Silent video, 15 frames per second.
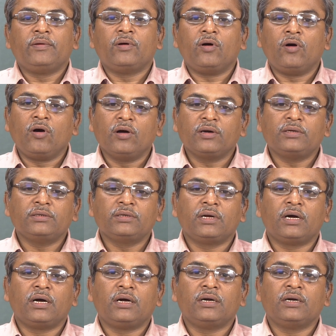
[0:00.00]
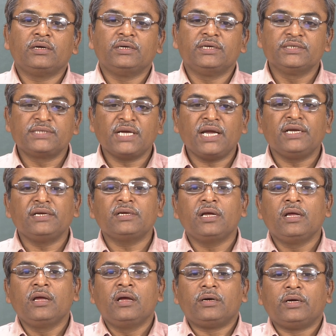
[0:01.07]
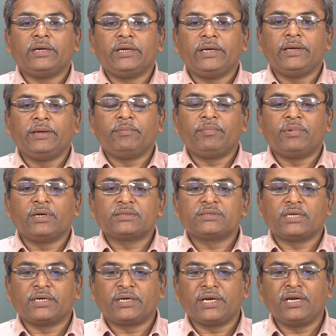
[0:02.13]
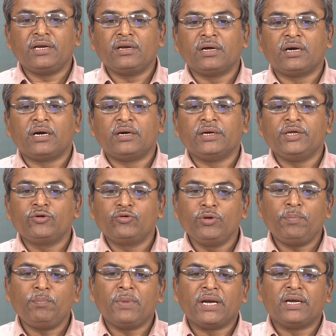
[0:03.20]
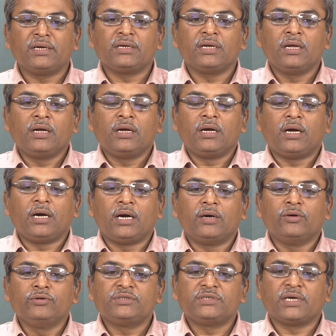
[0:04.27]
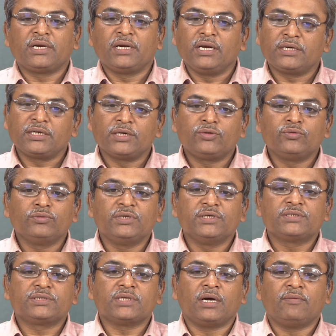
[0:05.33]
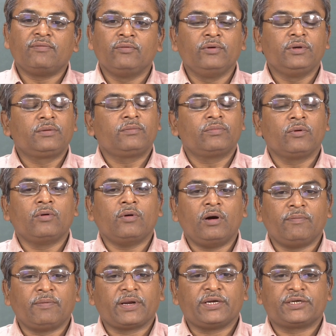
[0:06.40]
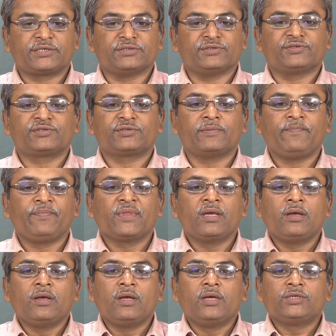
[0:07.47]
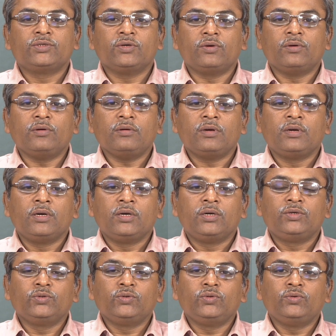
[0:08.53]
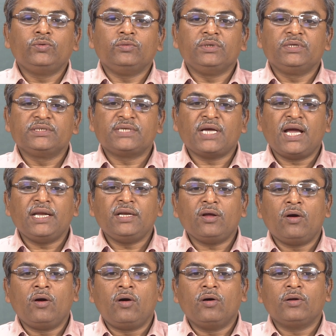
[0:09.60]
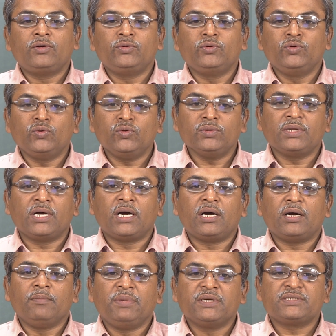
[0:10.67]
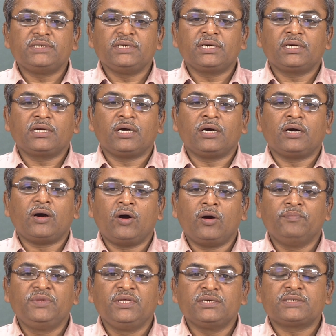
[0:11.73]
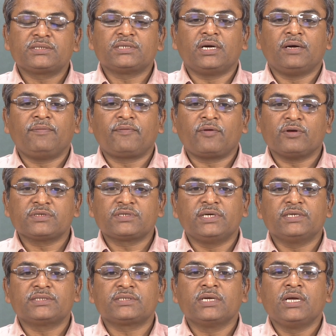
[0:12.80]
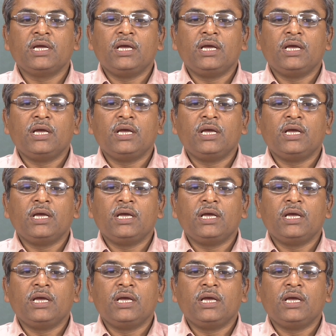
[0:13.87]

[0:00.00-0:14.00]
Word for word: or designed a, certain equipment uh, which are related to this uh, fluid flow operations. So, to design or to know the basic uh, of this uh, process